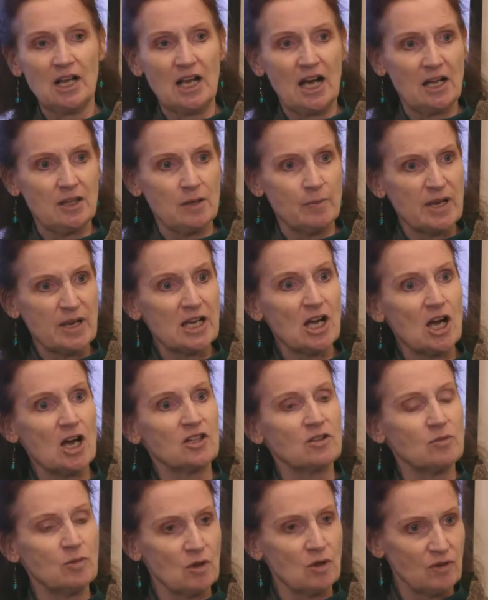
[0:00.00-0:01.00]
and the big
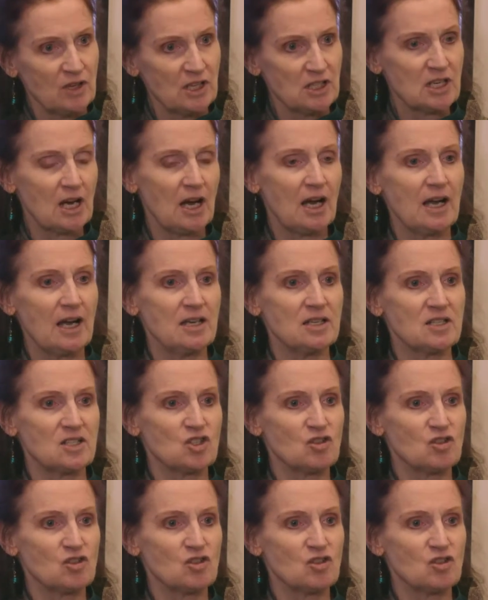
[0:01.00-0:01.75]
earth moving tyres,